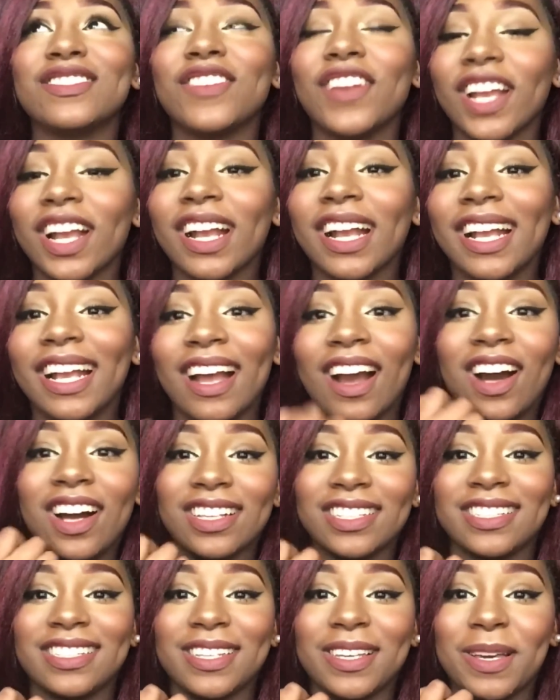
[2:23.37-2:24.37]
very
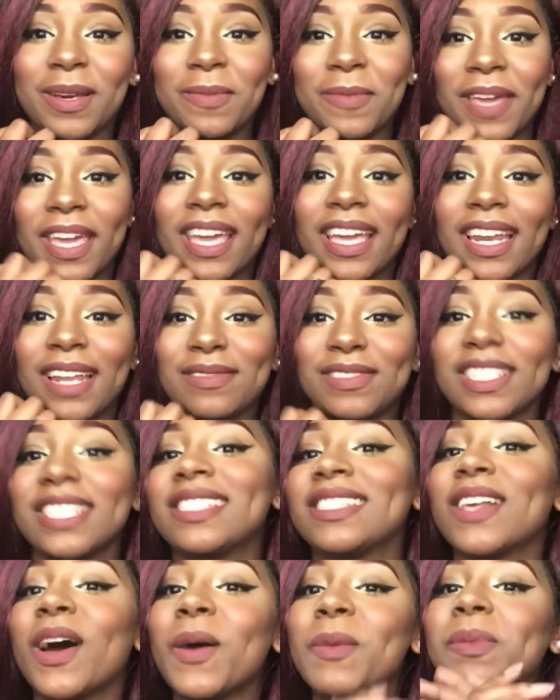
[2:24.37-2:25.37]
awesome and I'm just
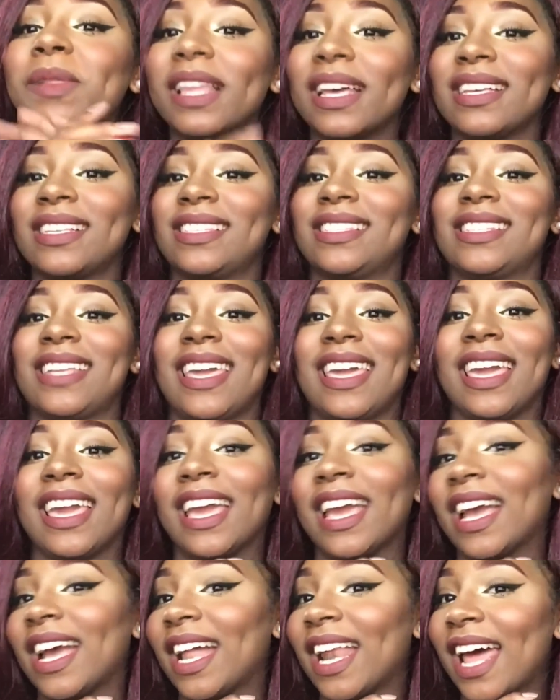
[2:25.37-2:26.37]
so blessed
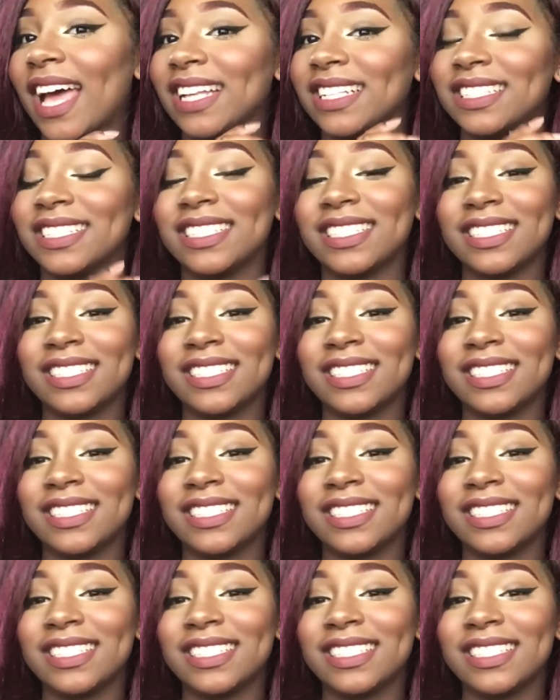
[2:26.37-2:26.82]
and I just